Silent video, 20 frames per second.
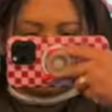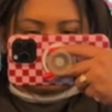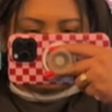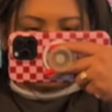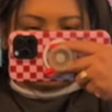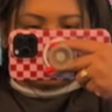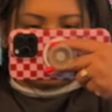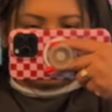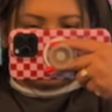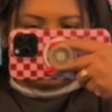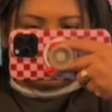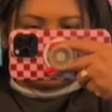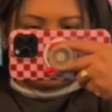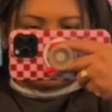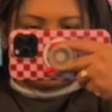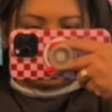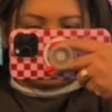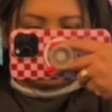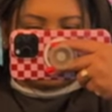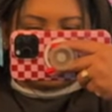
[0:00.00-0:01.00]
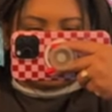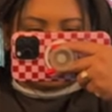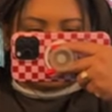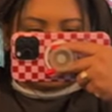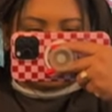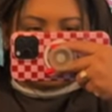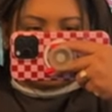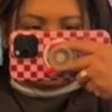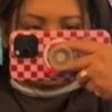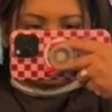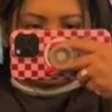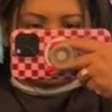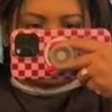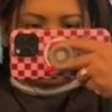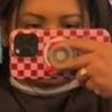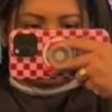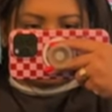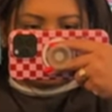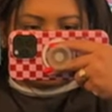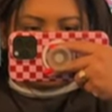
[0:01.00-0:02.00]

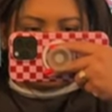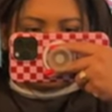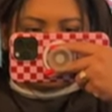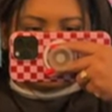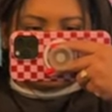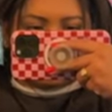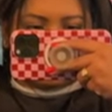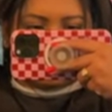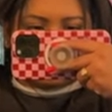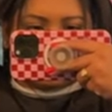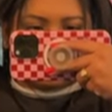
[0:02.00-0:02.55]
Nobody speaks.